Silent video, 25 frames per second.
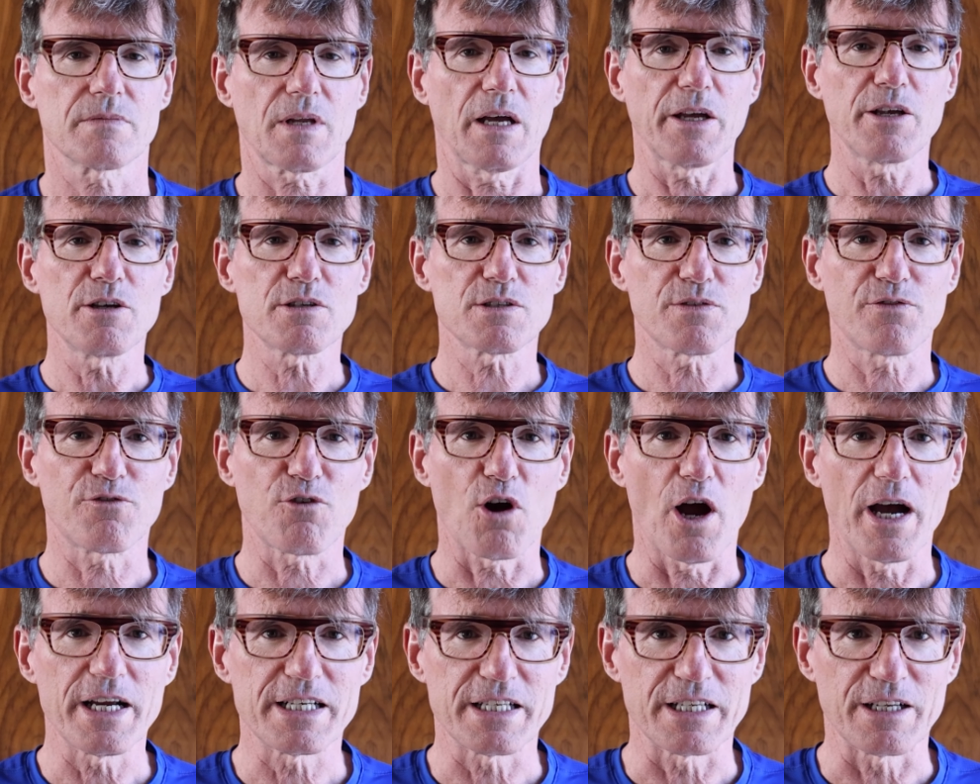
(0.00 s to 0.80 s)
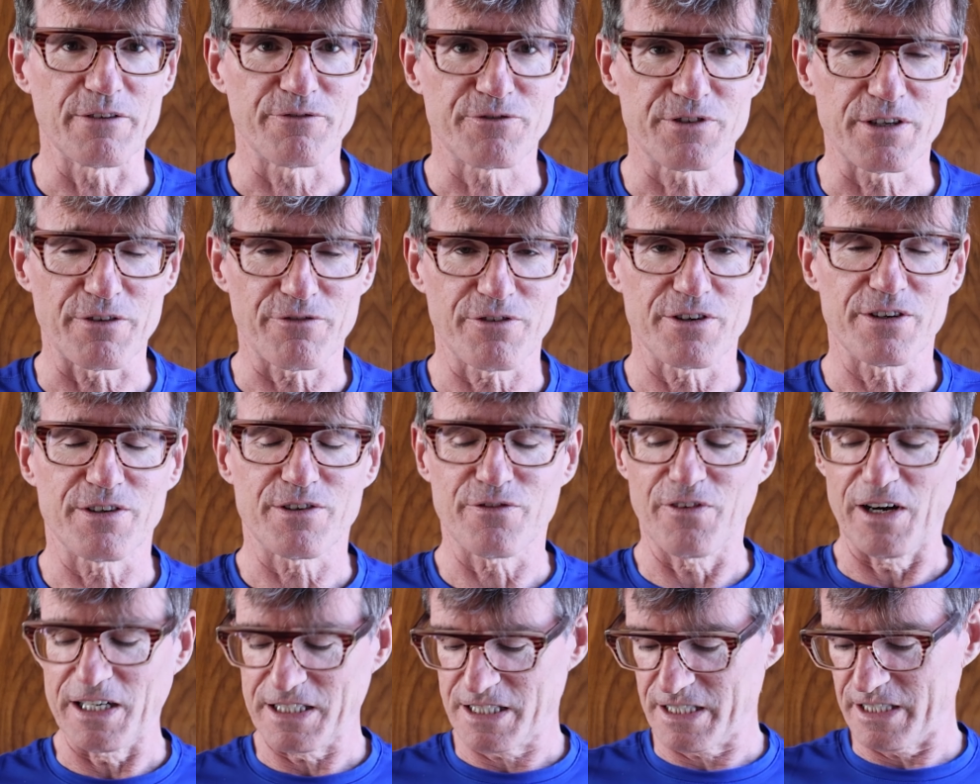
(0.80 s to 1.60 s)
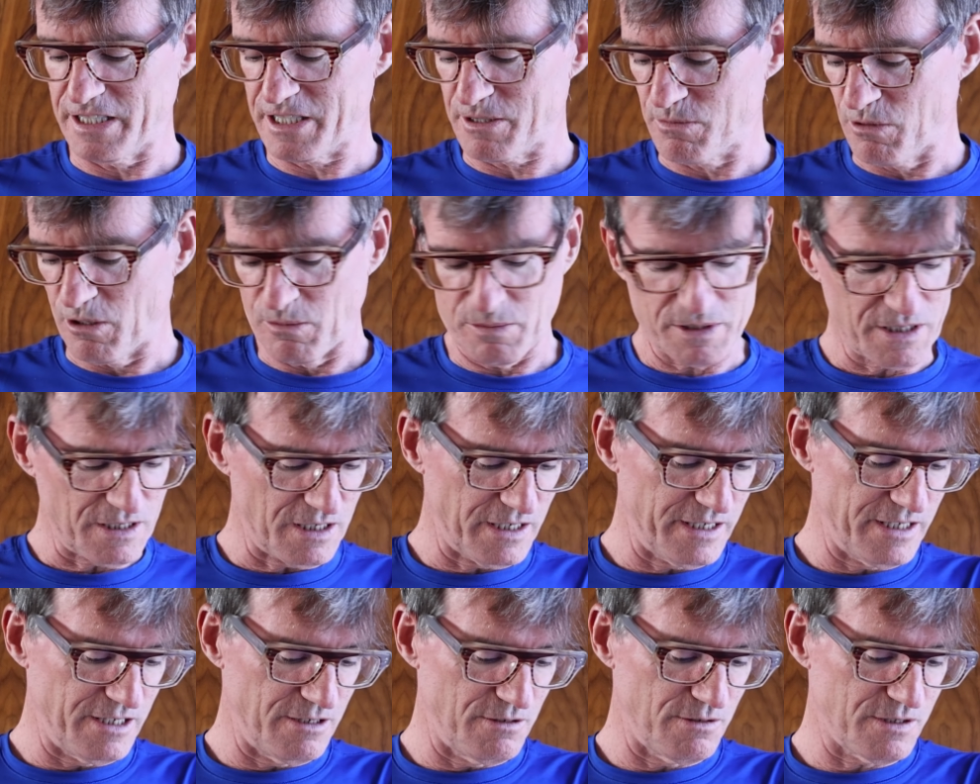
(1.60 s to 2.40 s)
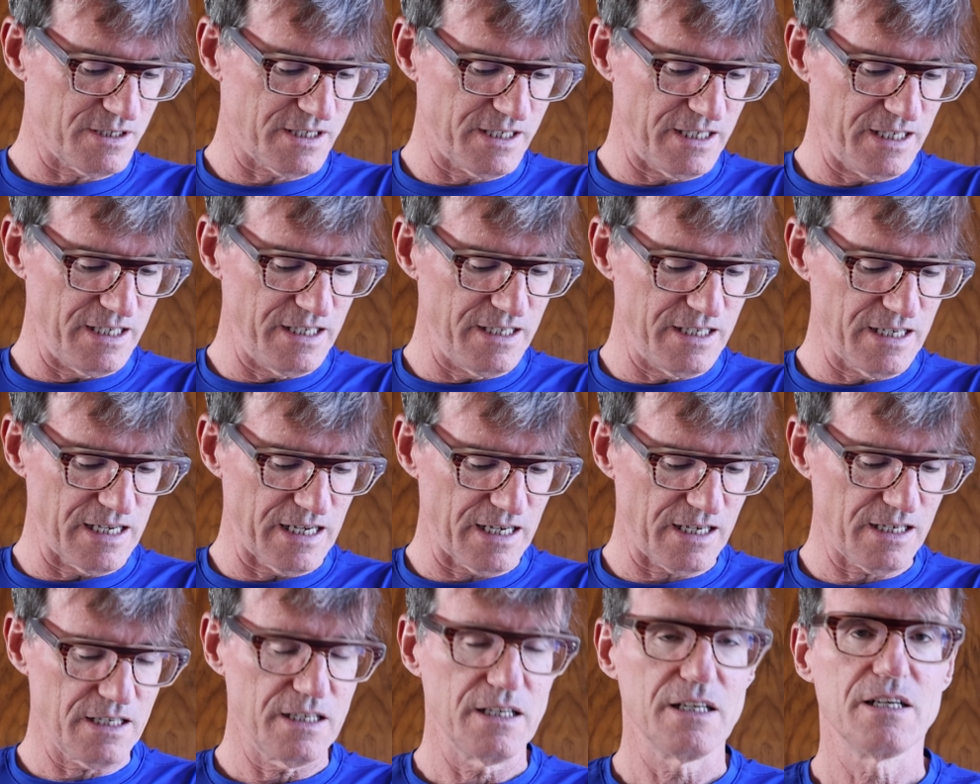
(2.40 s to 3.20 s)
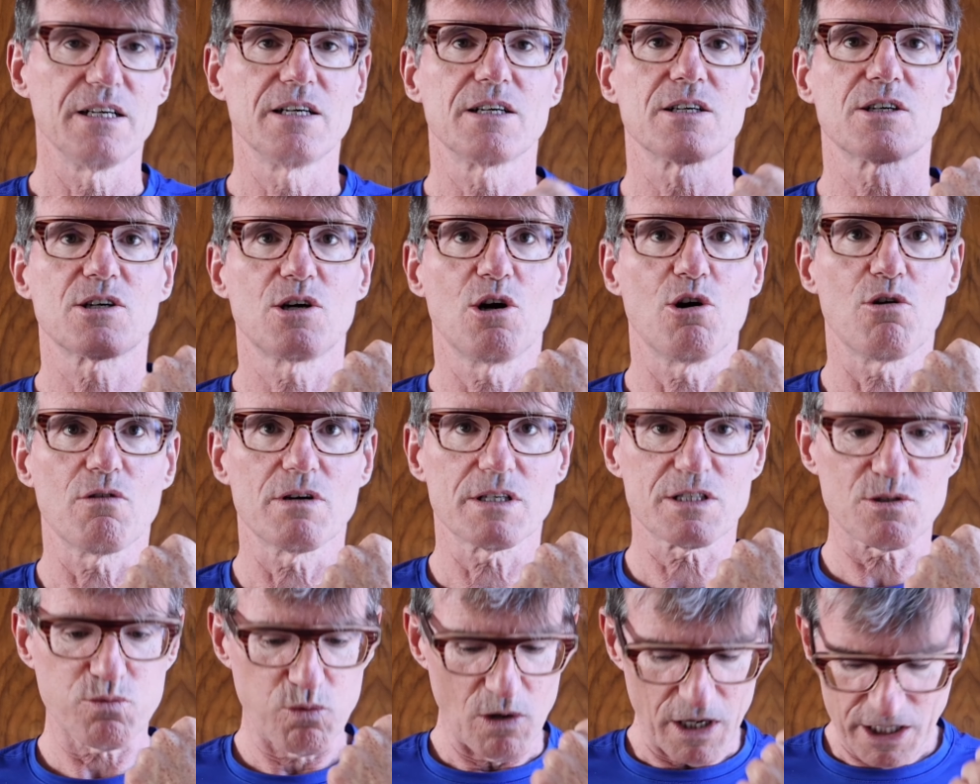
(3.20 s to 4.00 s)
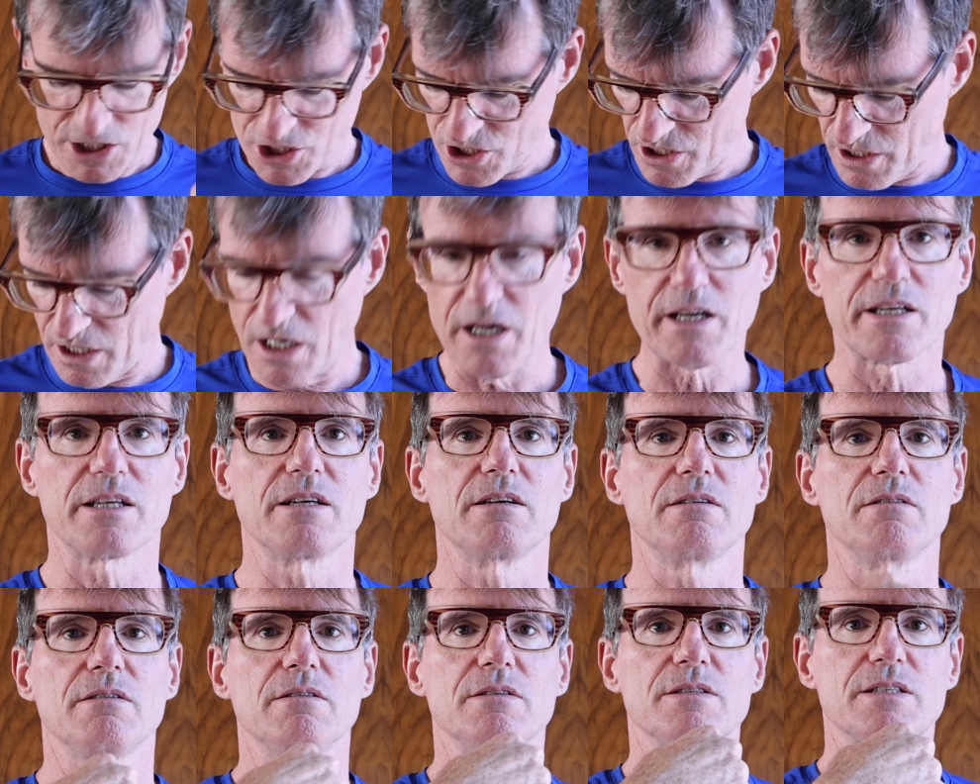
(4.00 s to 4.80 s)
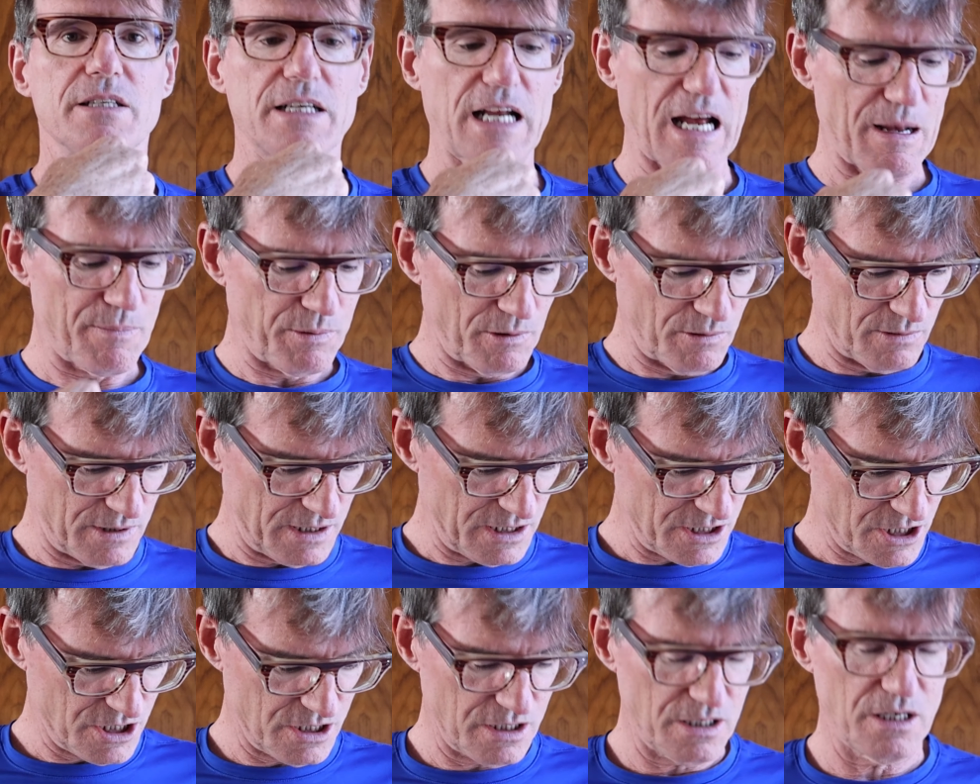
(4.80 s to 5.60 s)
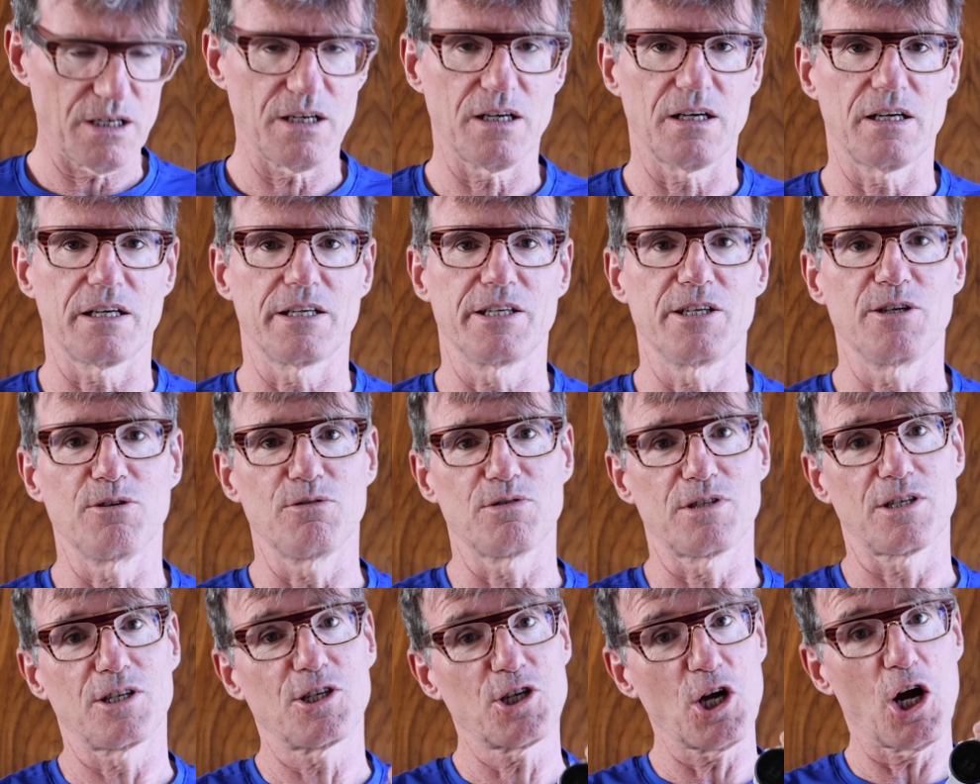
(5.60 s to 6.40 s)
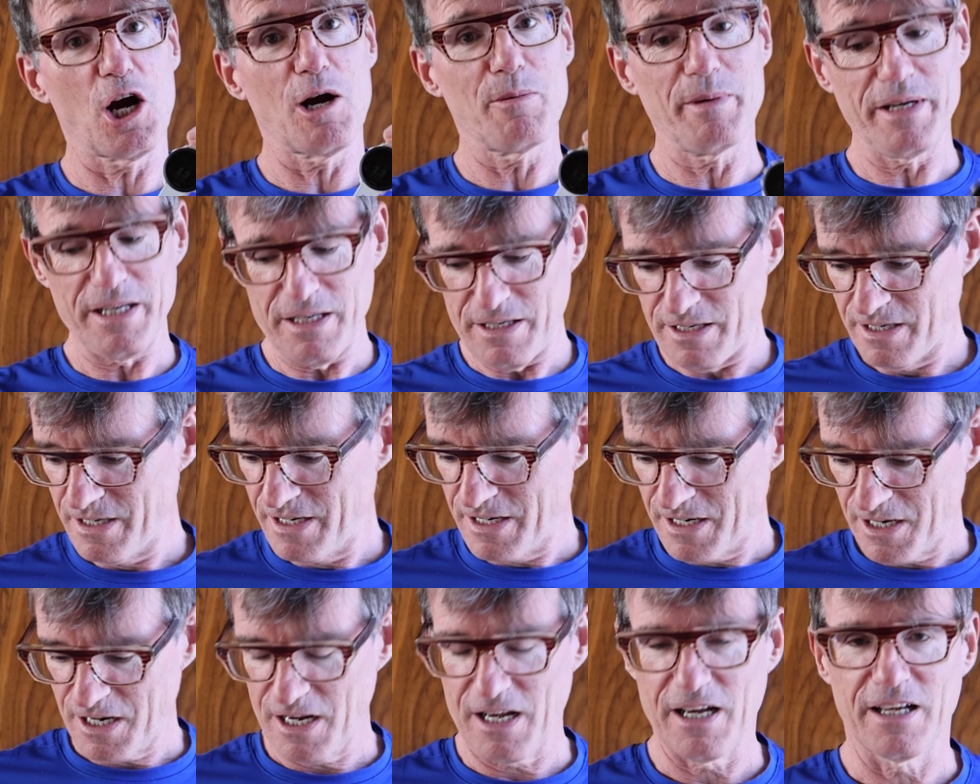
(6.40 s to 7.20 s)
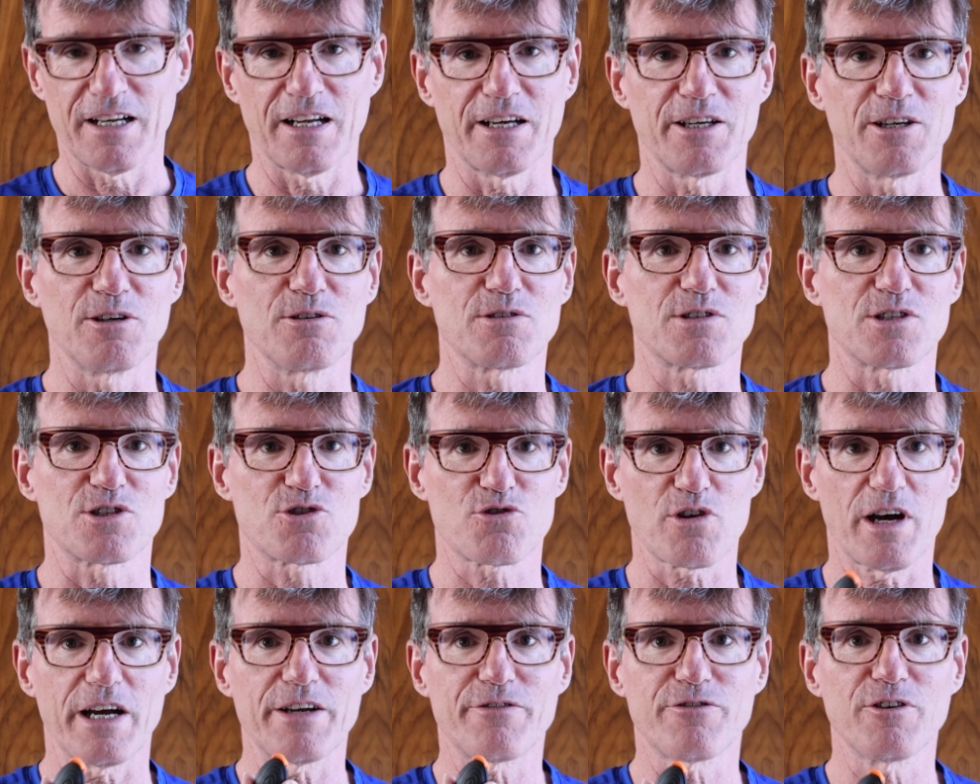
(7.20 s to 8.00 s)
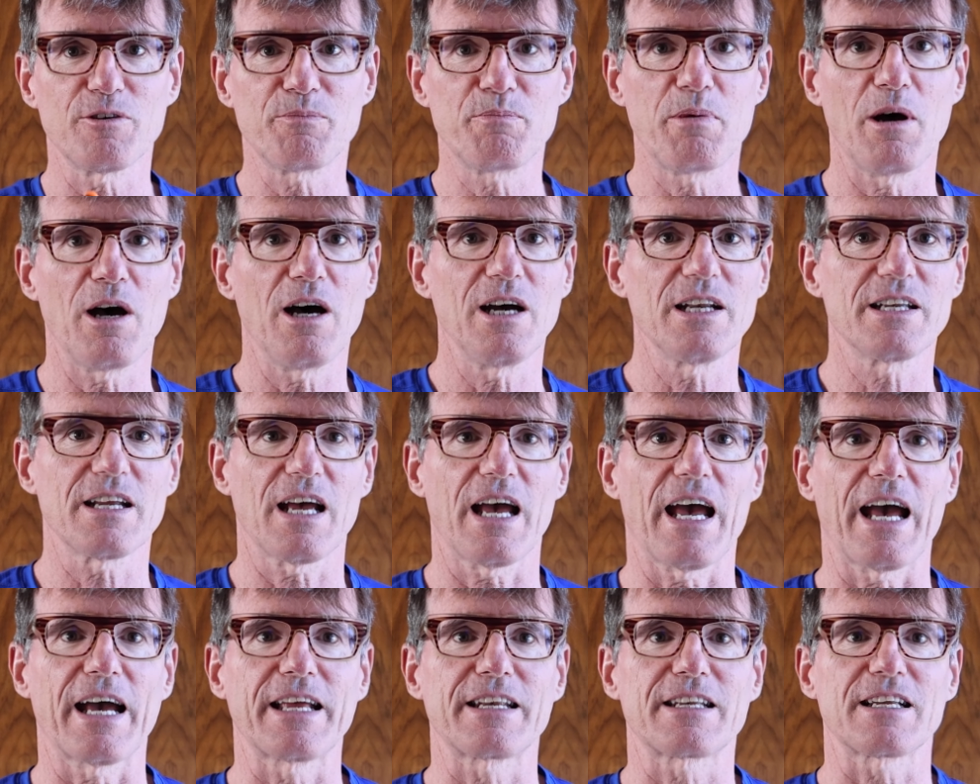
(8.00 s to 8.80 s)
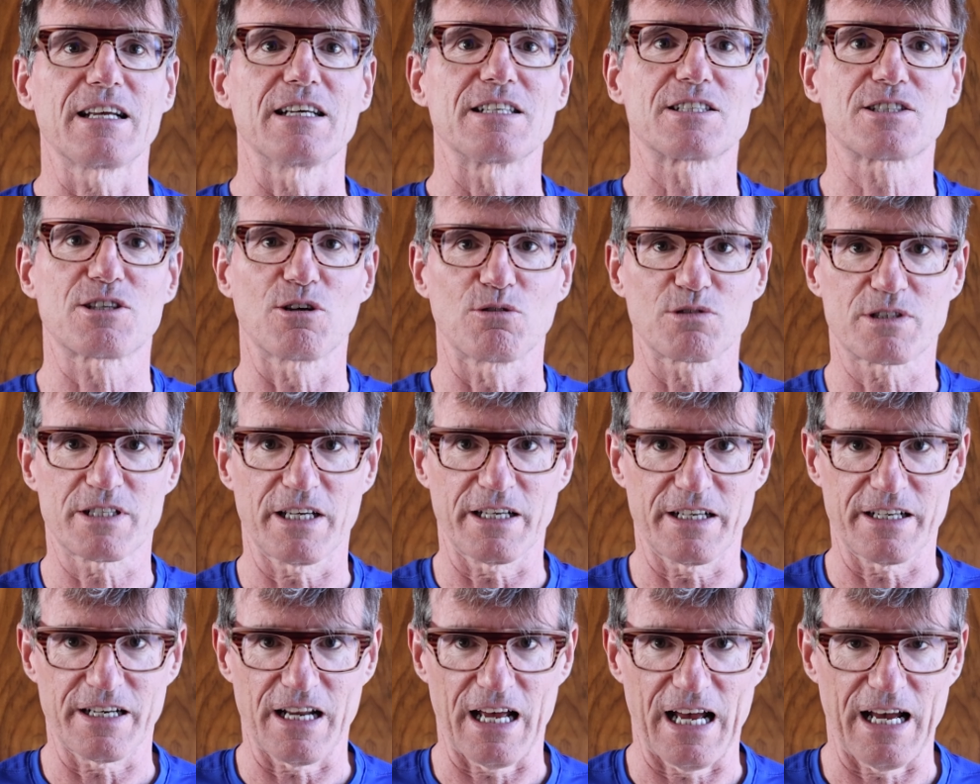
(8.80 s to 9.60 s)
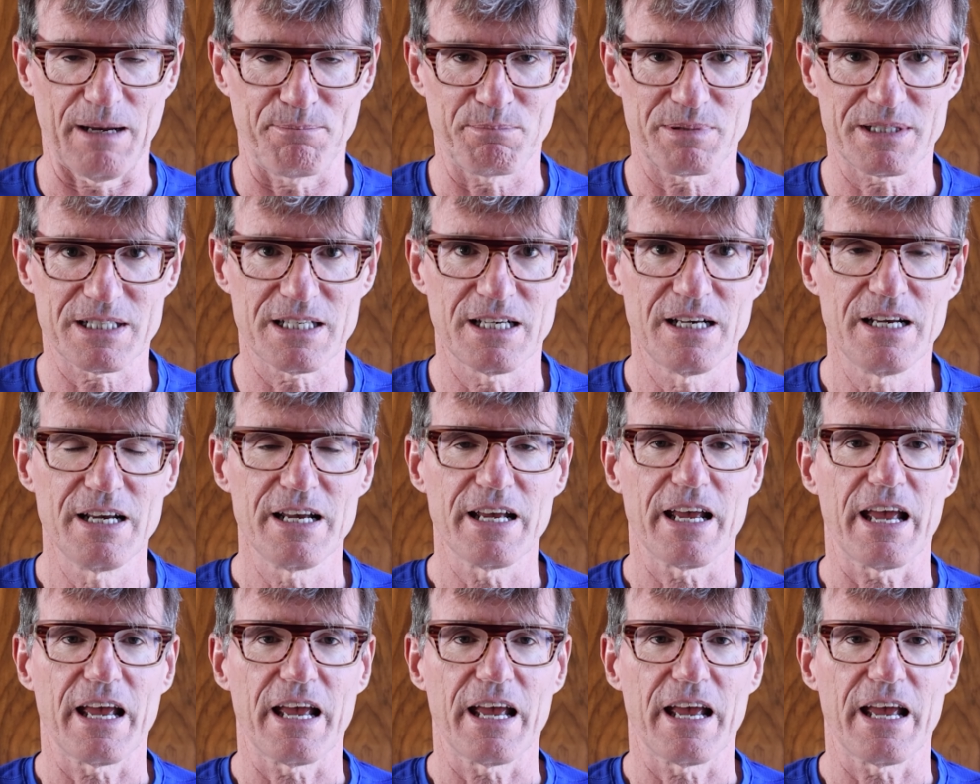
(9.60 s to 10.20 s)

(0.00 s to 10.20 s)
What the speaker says: I use a variety of different devices at the moment. I use the Coros watch, I use an Apple Watch, I use a Garmin, and I use the Stryd Footpod and associated apps.